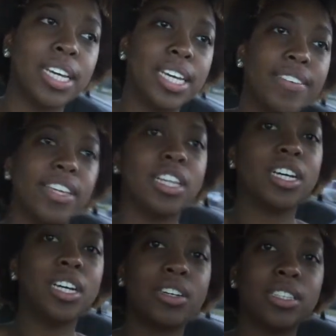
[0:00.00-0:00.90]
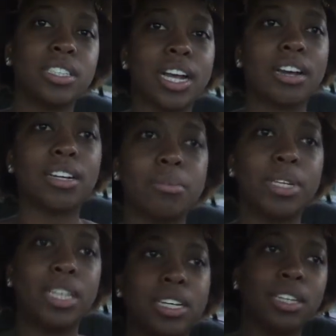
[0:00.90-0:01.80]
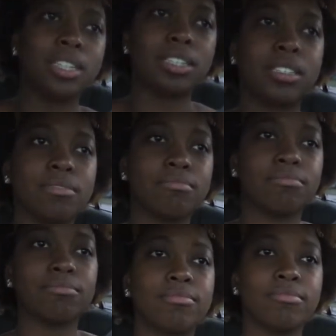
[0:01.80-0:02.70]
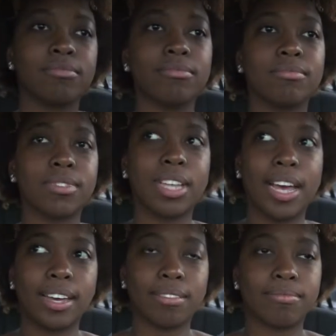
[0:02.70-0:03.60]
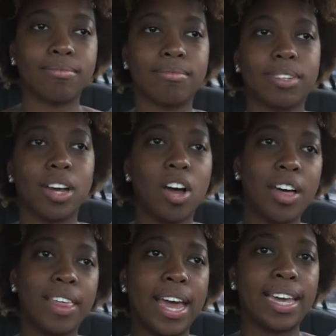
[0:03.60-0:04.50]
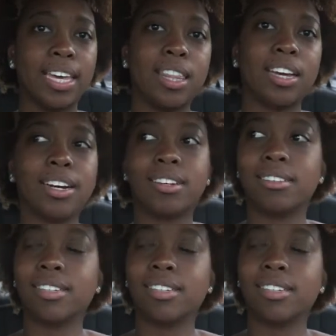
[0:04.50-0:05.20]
Even though it's not gonna be like all that either.